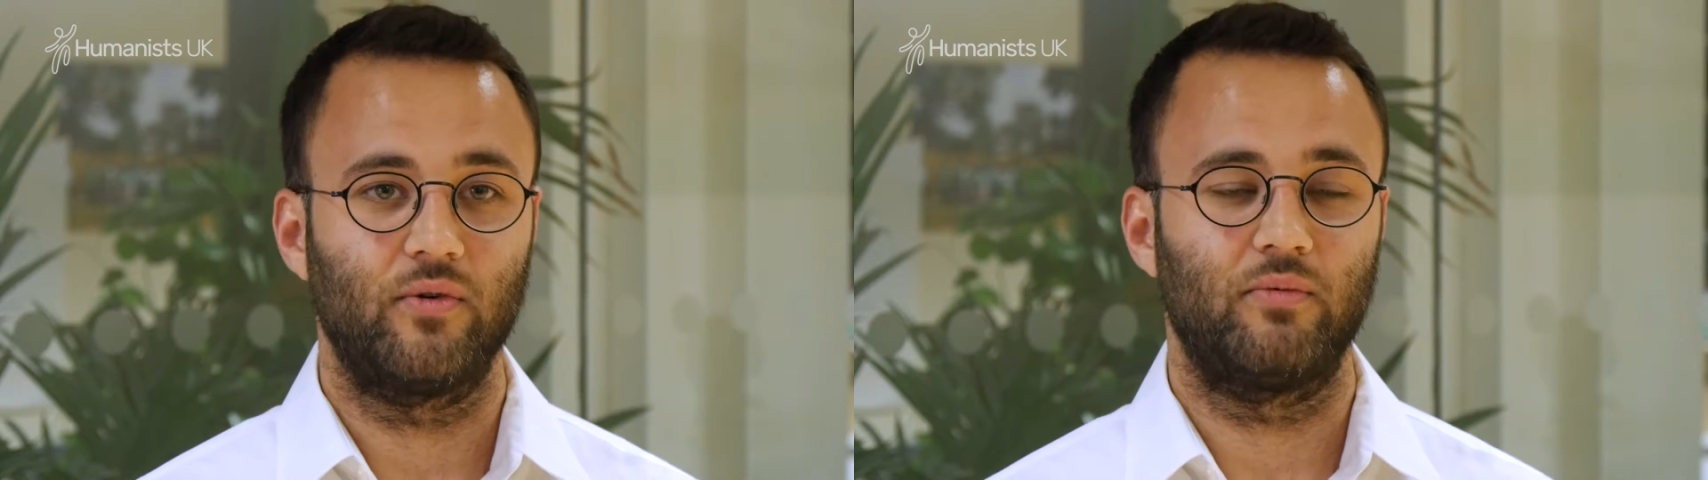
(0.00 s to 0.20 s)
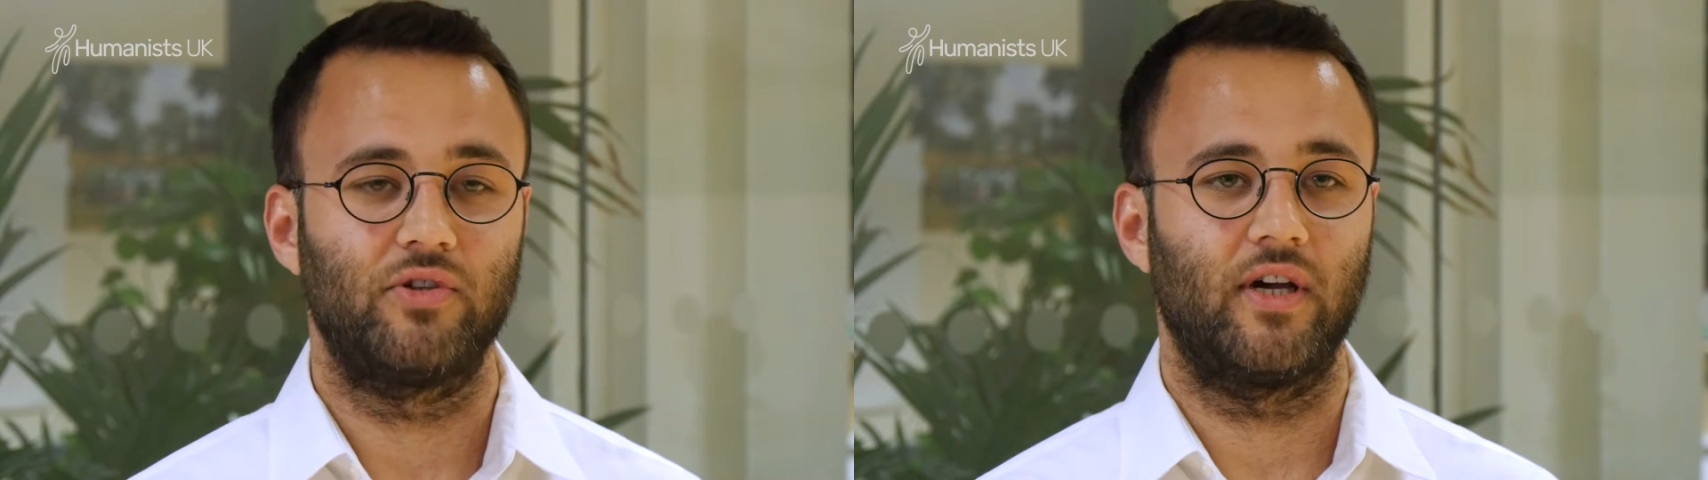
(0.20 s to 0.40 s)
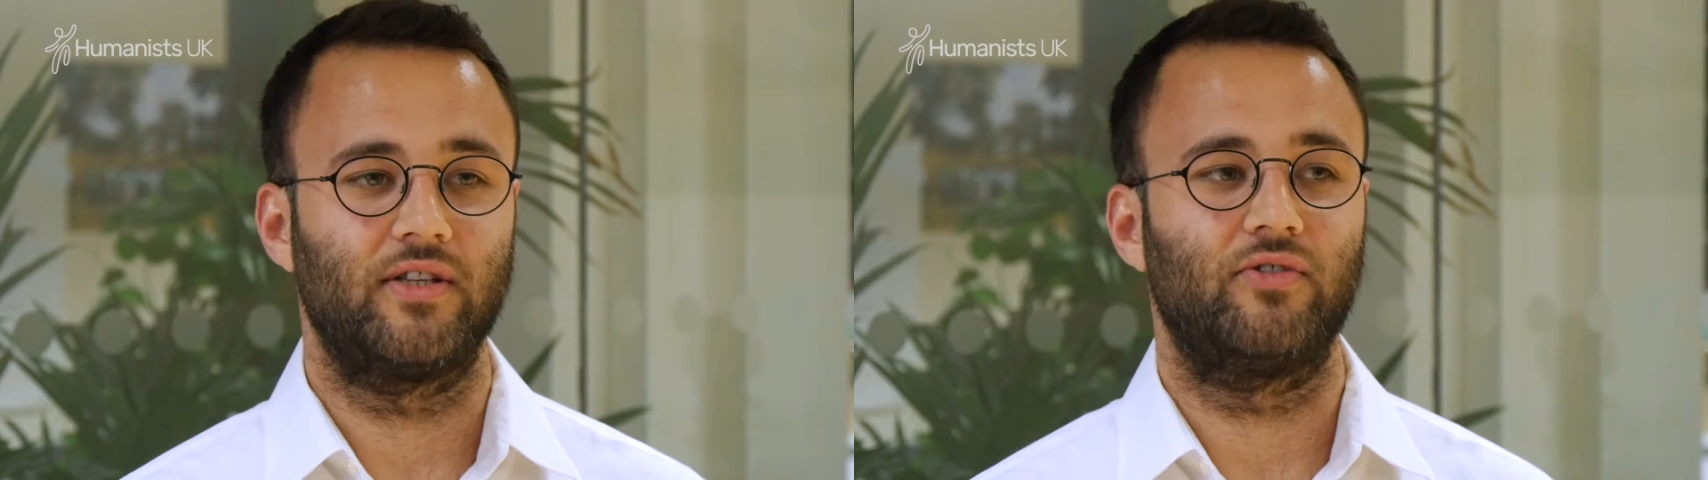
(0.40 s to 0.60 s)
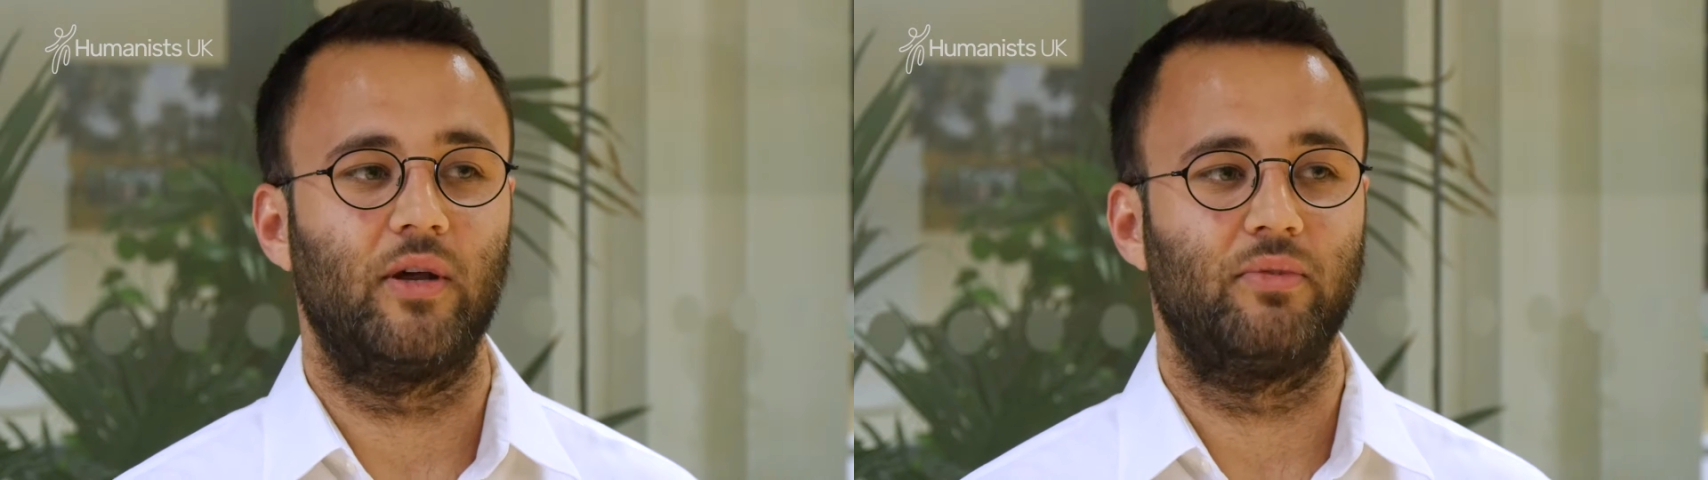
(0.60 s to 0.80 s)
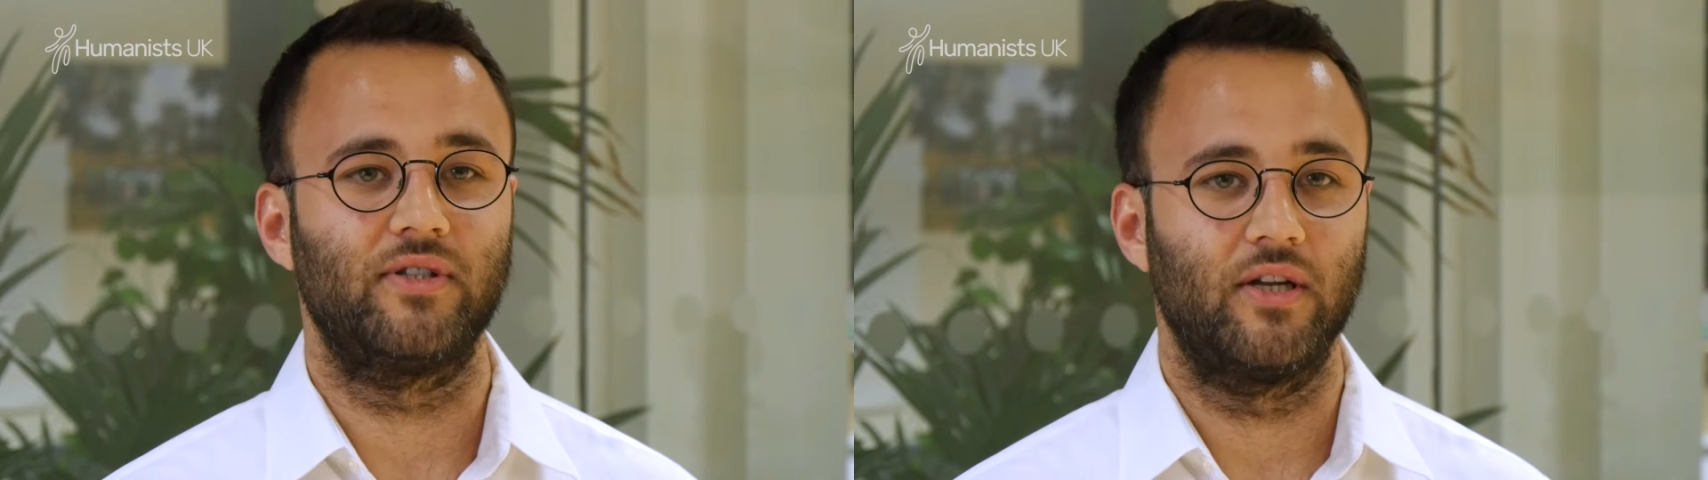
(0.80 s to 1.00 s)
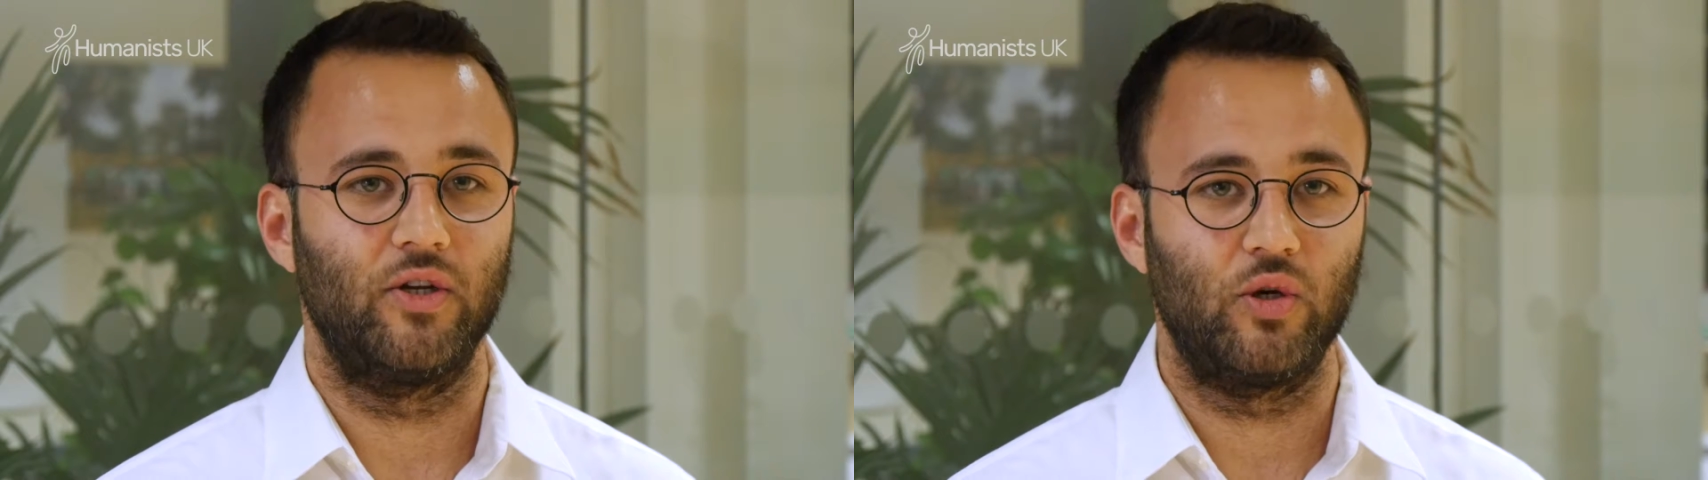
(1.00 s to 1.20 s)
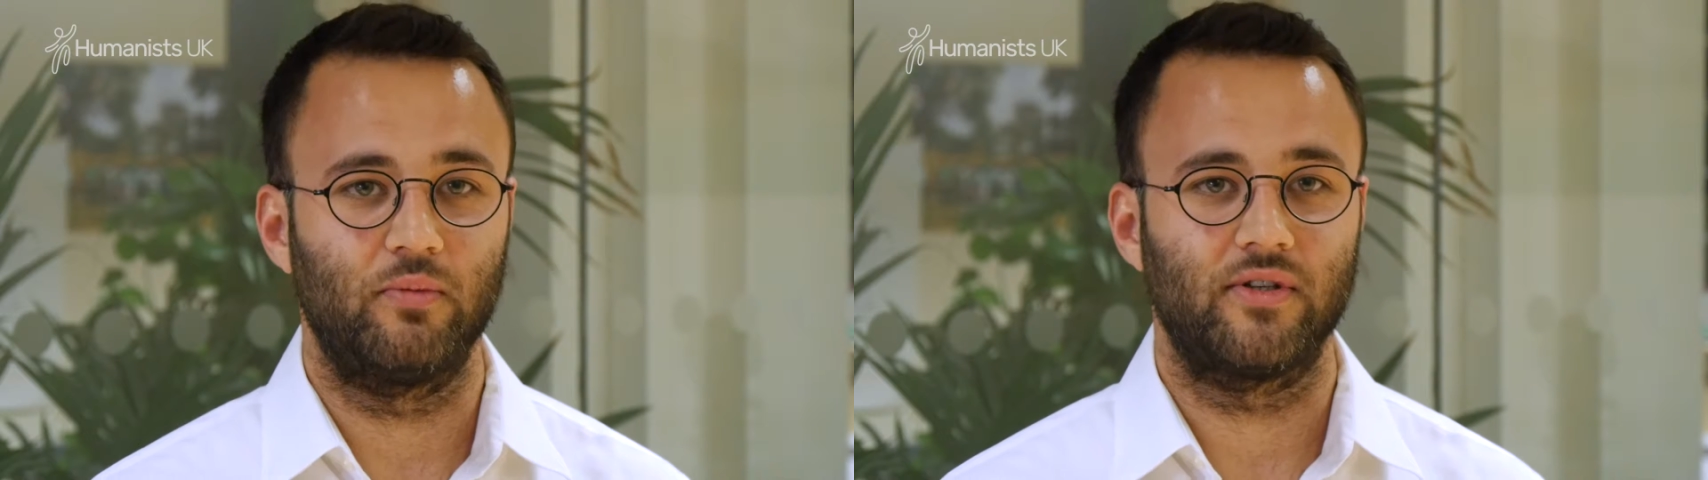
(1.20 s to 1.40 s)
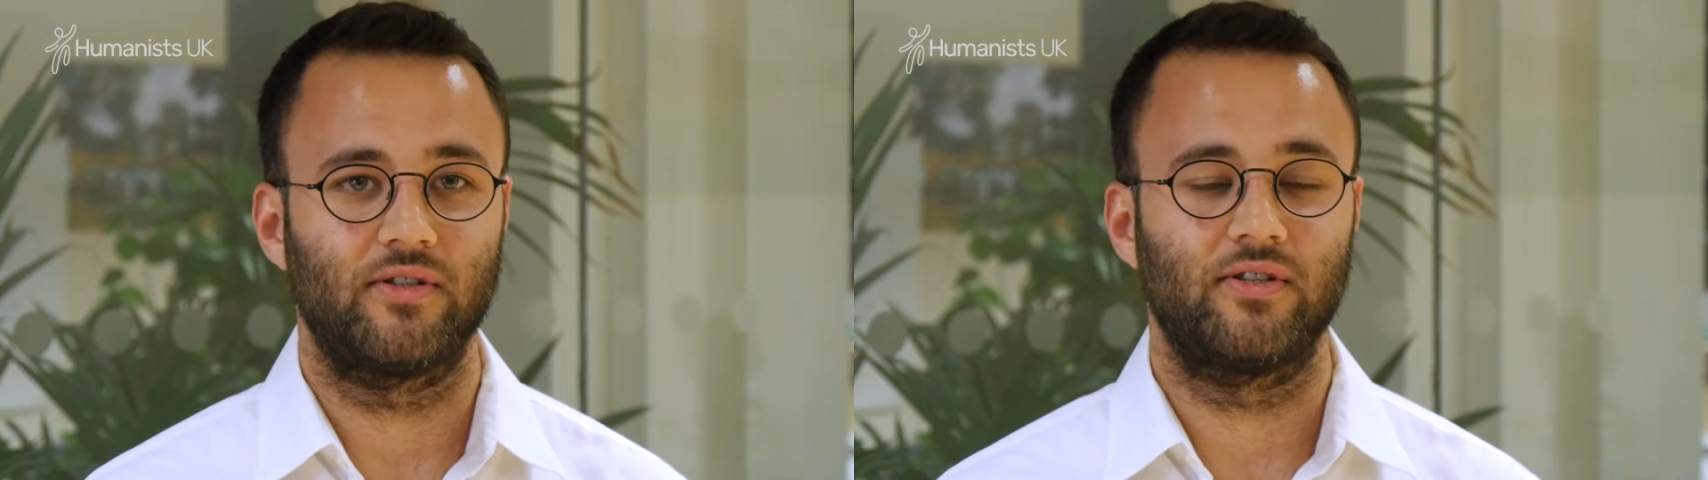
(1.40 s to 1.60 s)
where we try to represent
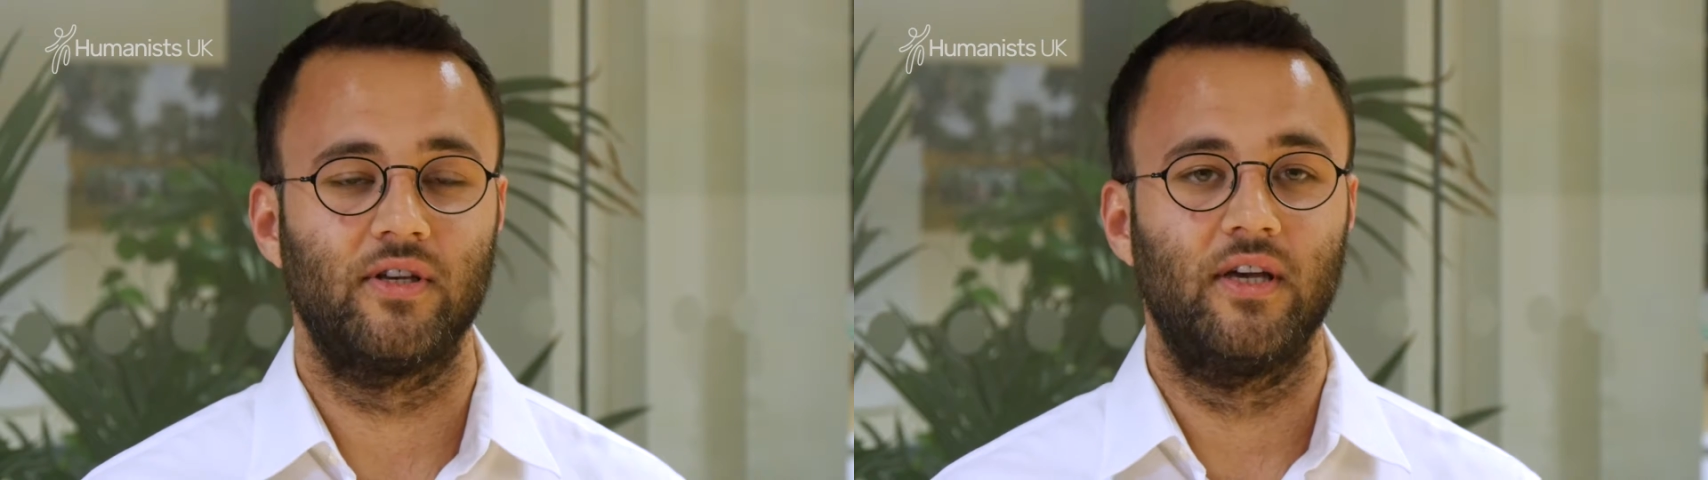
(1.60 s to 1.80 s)
humanists